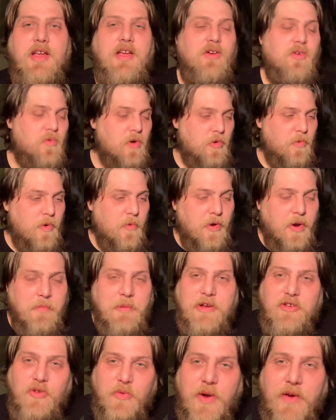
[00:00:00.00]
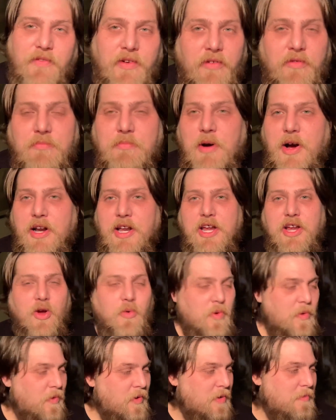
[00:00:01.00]
whether we want to make sure we have enough money or
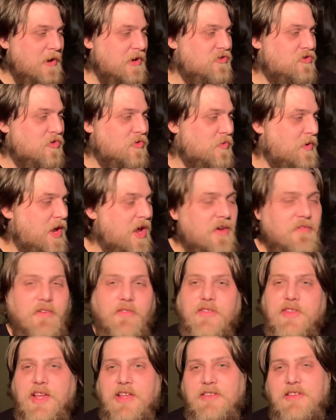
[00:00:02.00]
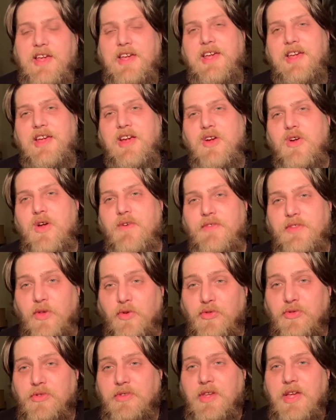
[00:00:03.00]
we want to make sure we have everything taken care of and
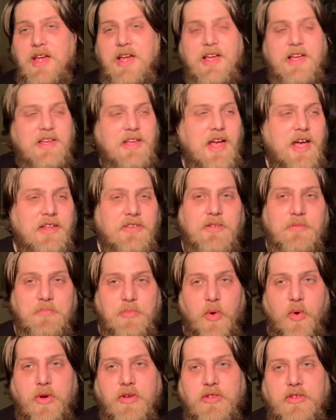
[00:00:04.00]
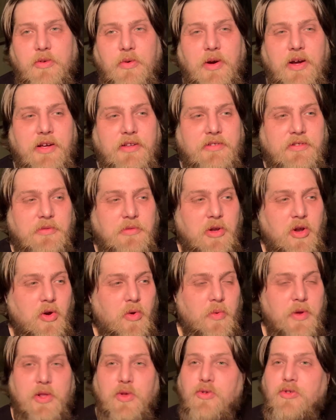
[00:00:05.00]
those yeah it's important to us you know
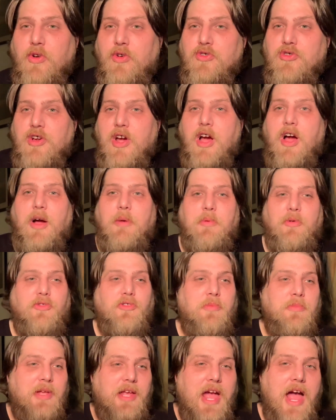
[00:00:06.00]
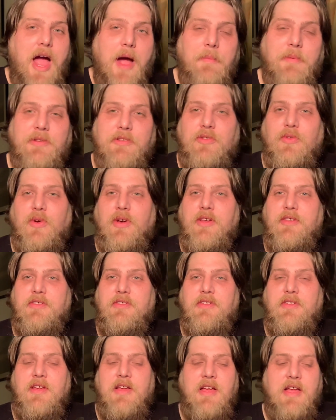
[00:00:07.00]
we lose our job or something happens to us